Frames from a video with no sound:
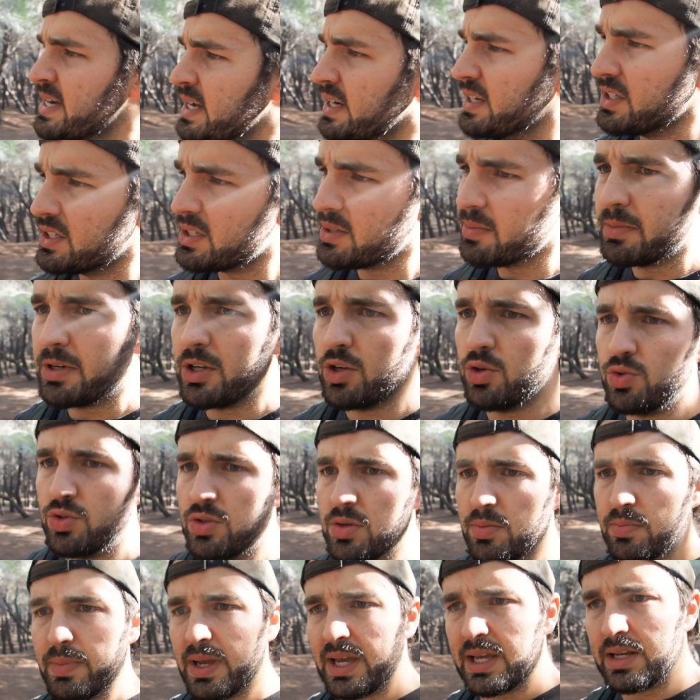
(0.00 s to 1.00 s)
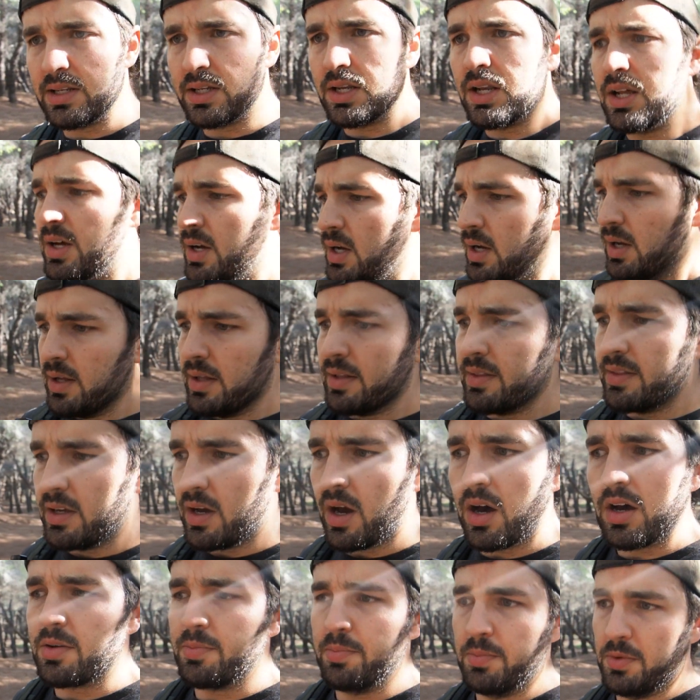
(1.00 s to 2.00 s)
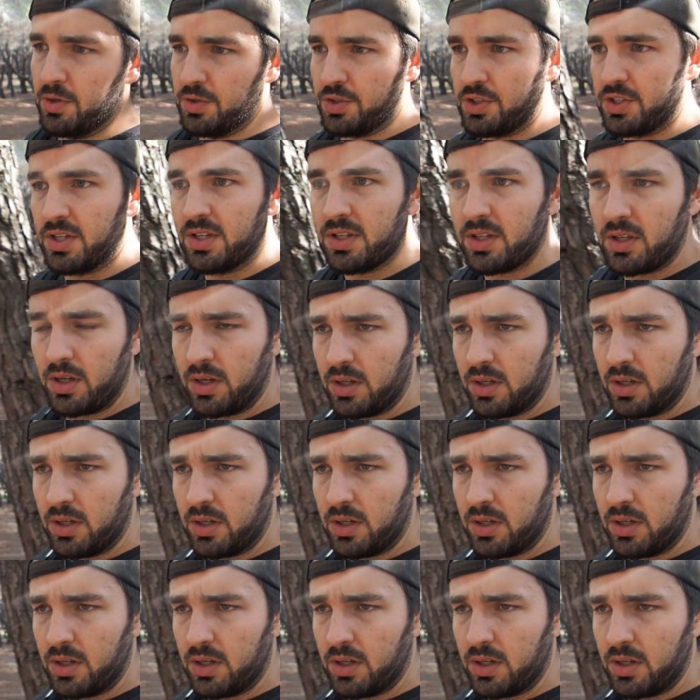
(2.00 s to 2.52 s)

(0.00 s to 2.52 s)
As somebody who demanded the utmost